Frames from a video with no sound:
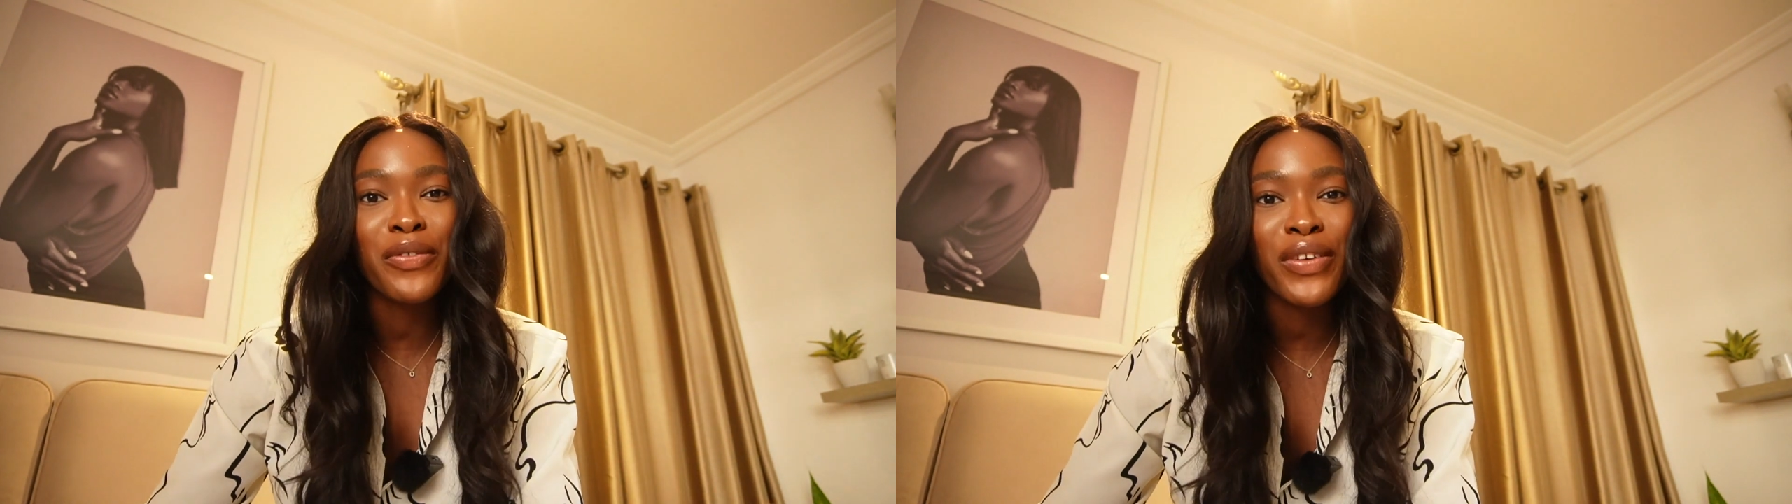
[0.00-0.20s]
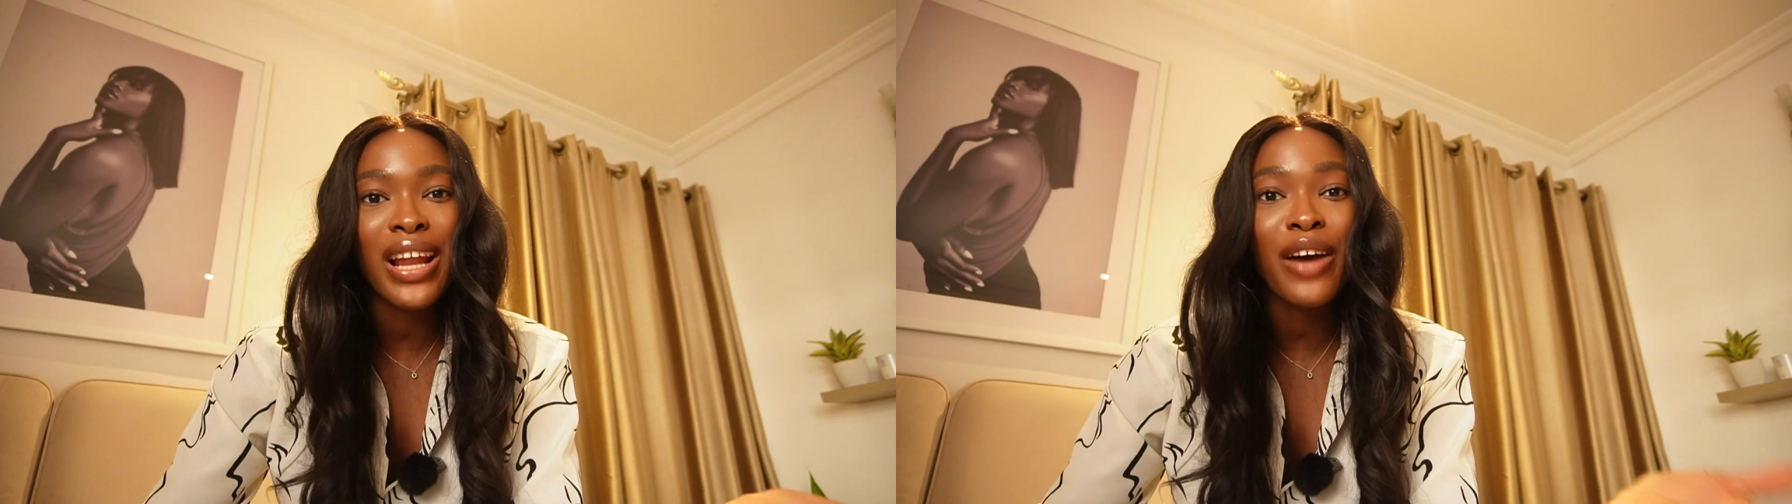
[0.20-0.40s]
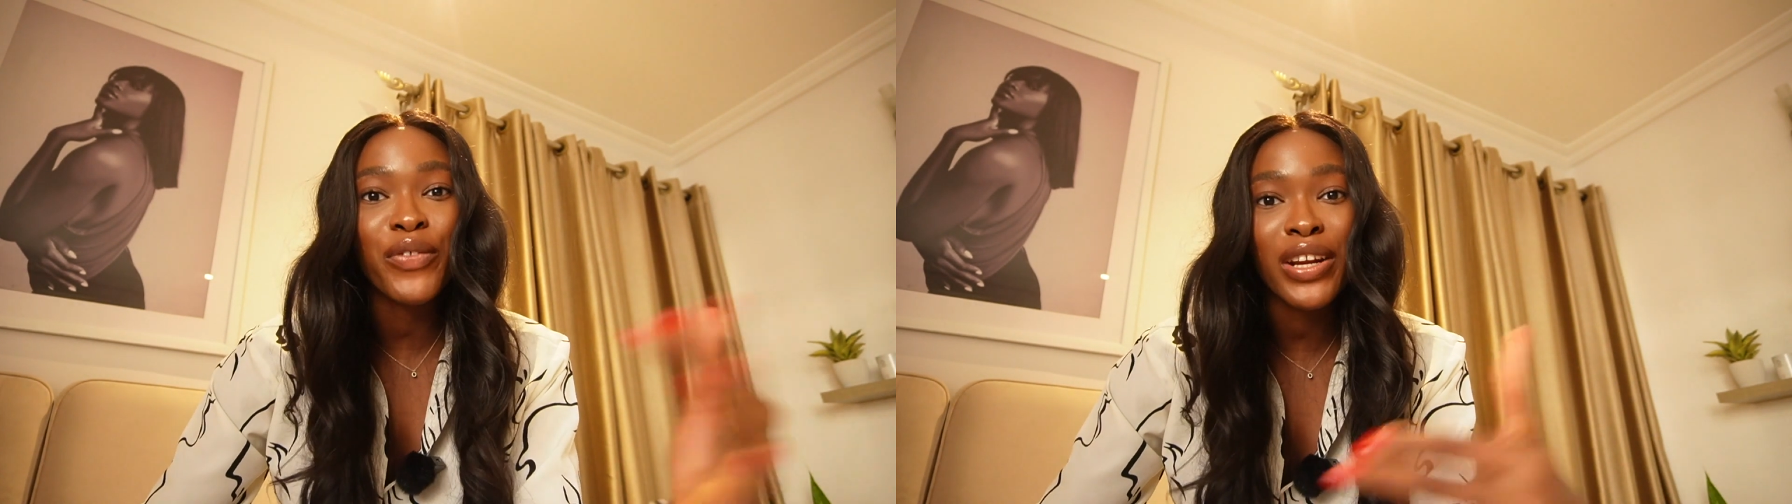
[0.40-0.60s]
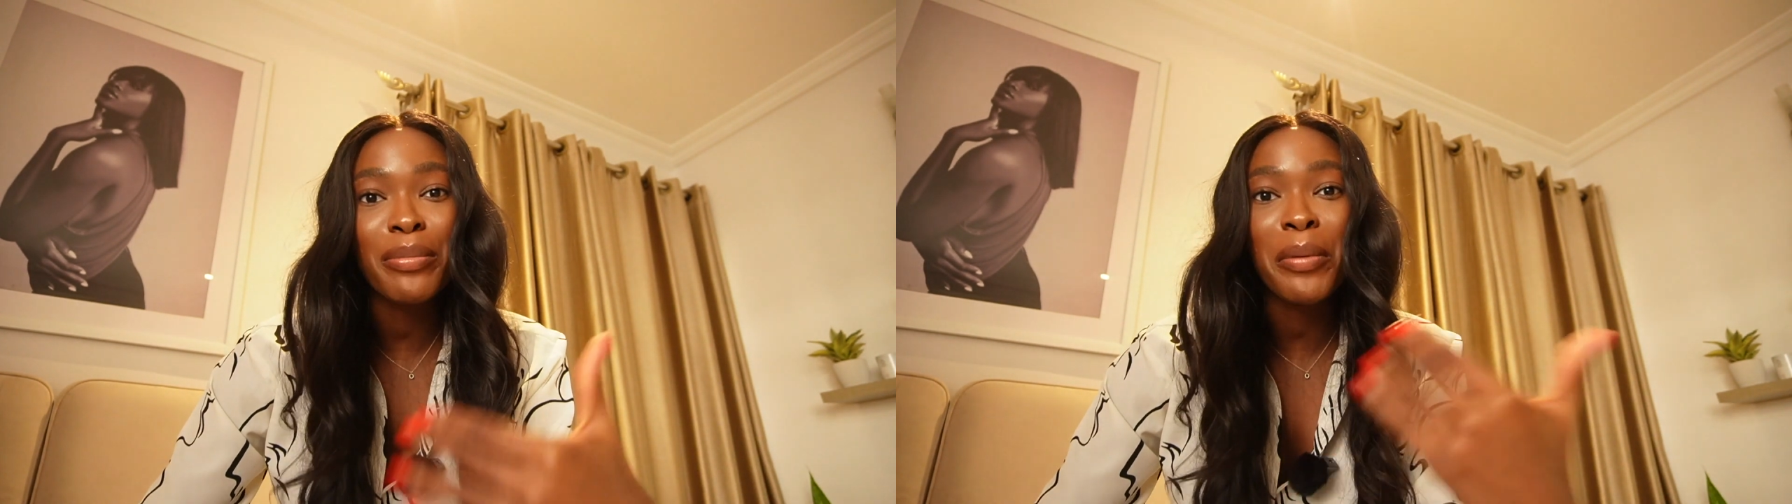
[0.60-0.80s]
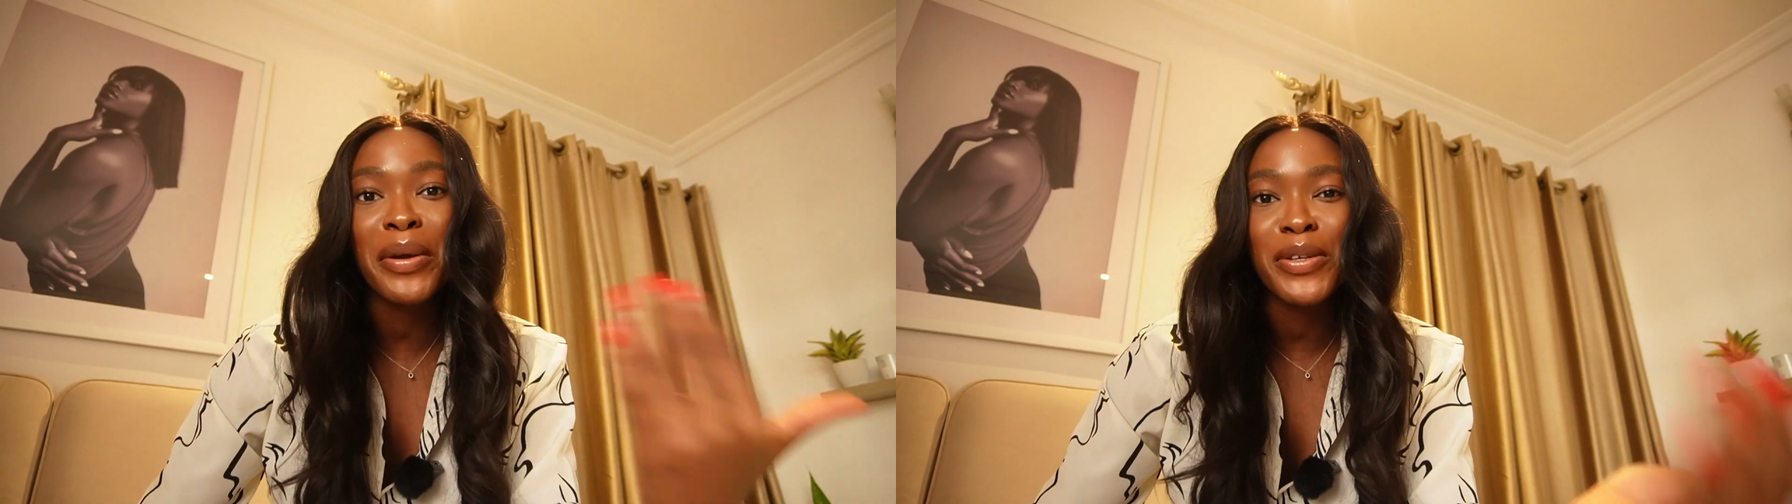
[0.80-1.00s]
friend
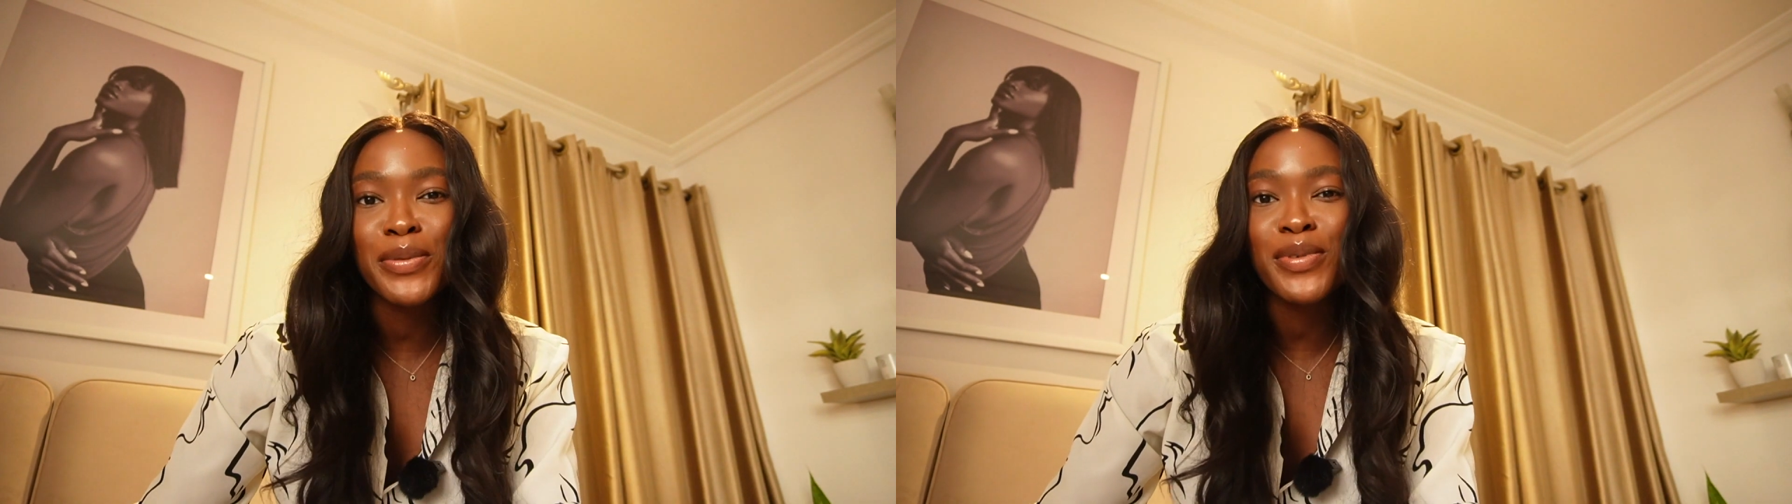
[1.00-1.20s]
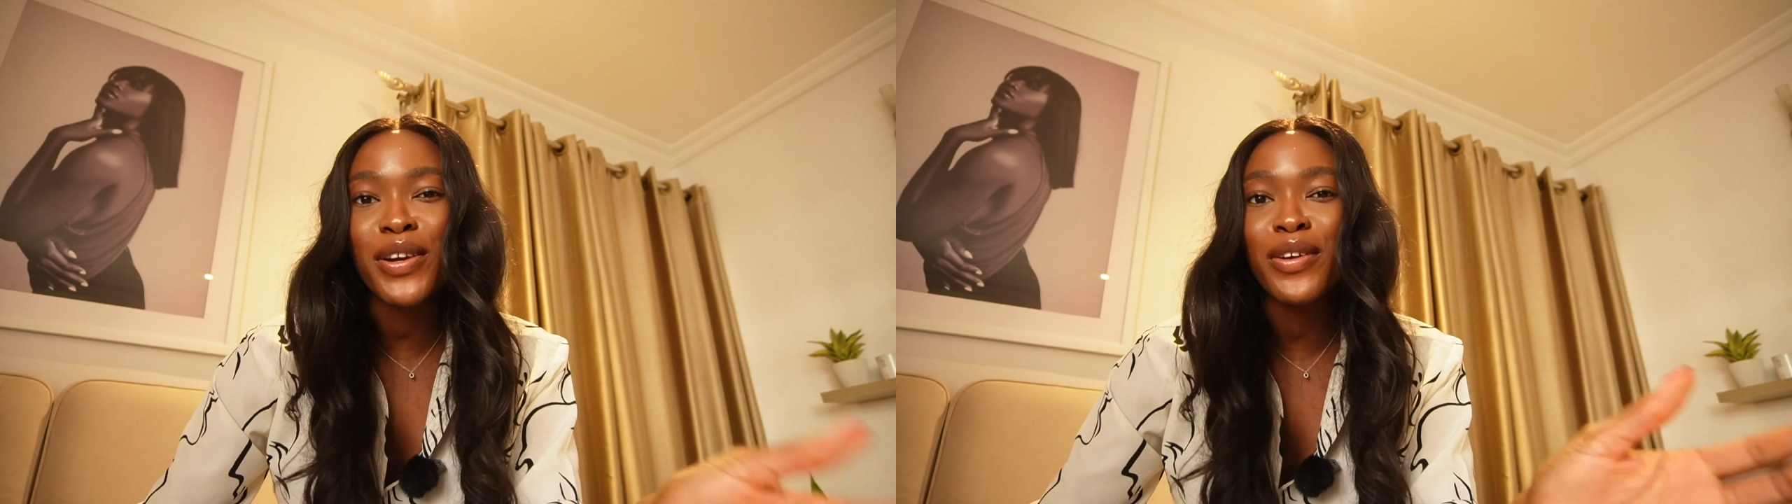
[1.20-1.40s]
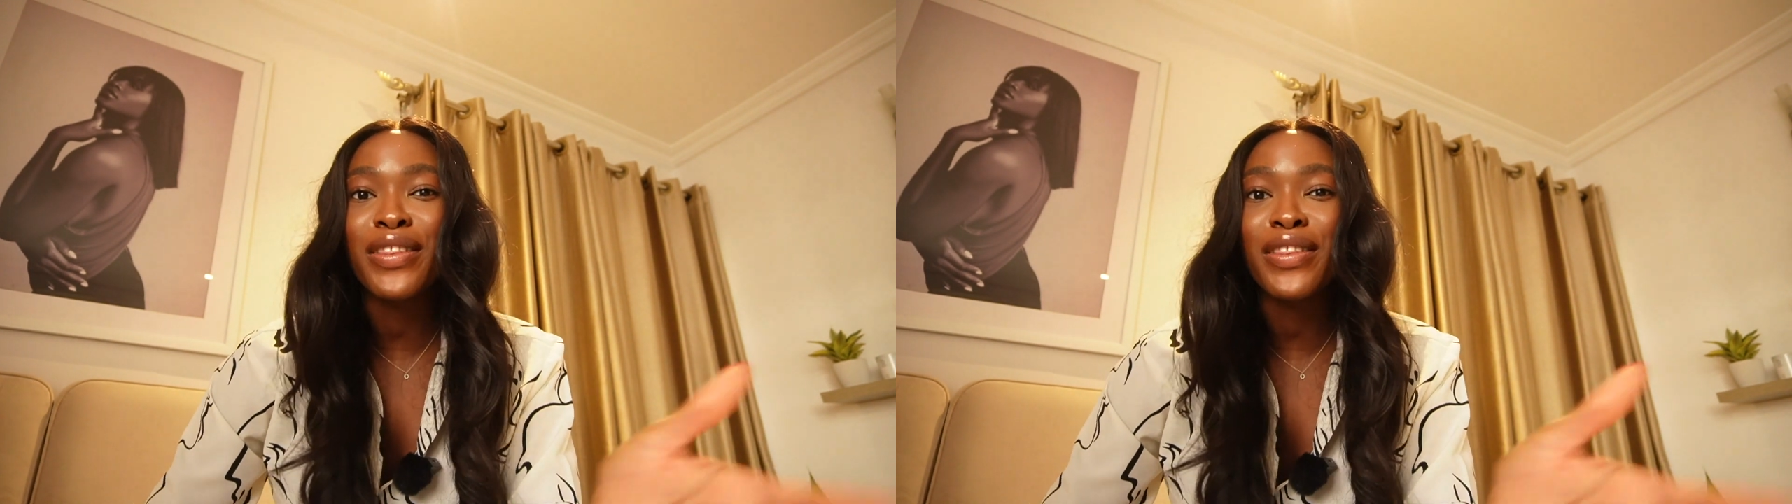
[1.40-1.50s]
about my YouTube channel,